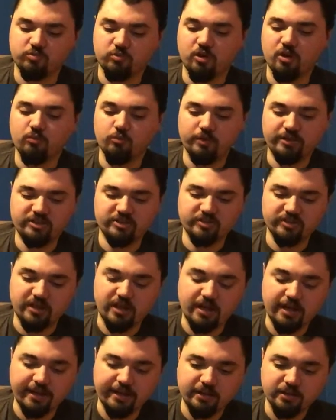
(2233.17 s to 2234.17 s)
were on which
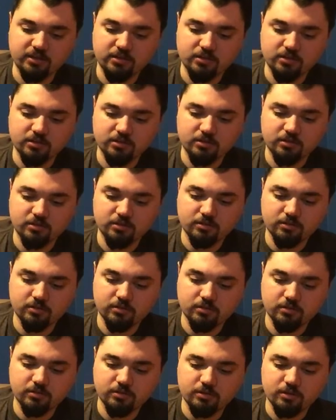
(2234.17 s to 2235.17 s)
side?
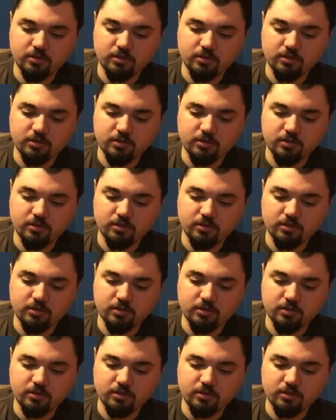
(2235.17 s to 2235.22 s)
Okay.